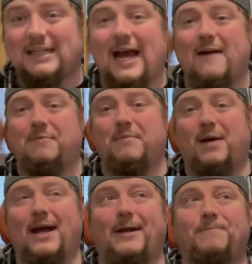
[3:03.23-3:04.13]
I have been
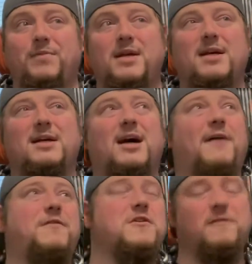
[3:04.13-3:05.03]
buying a
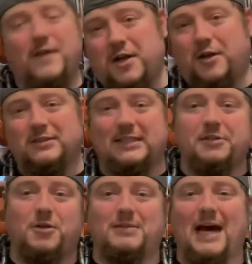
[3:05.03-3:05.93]
few Vinegar
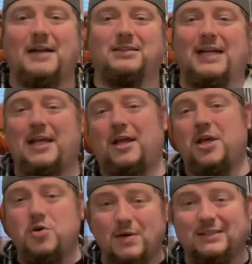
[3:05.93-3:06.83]
Syndrome titles. Like,
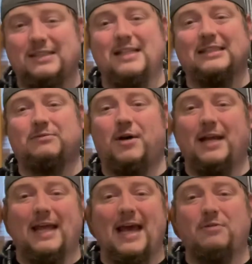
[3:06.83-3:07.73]
you will see this one
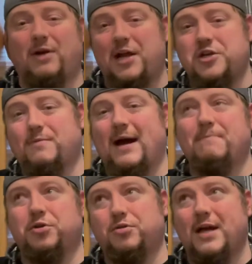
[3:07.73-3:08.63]
again when I do my
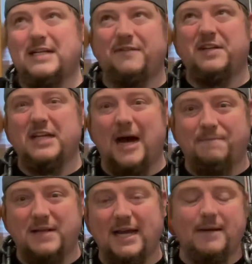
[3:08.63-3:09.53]
Blu-ray DVD
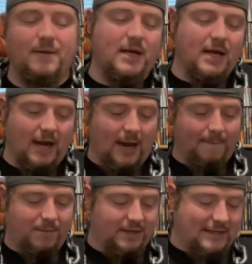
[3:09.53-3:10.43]
update.
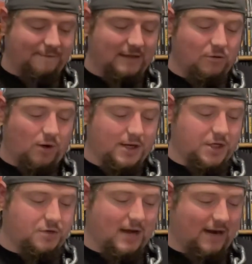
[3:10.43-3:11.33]
Um, but definitely wanted to
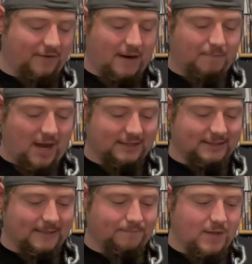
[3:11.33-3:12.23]
do kind of an
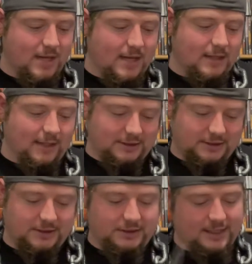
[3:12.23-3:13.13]
unboxing. Let's
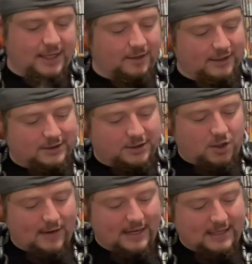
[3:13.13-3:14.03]
just see here. Let's just
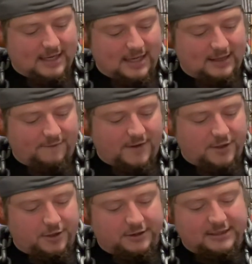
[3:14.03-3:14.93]
go ahead and cut the
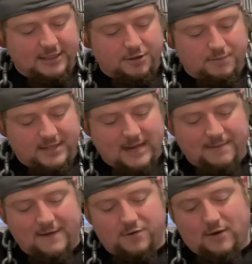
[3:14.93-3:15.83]
Vinegar Syndrome tape,
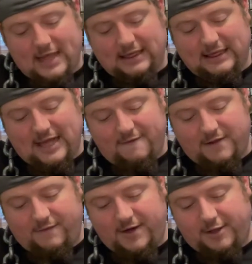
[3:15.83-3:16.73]
even though I love
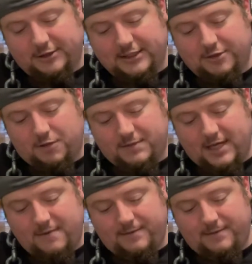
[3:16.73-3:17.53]
the Vinegar Syndrome tape.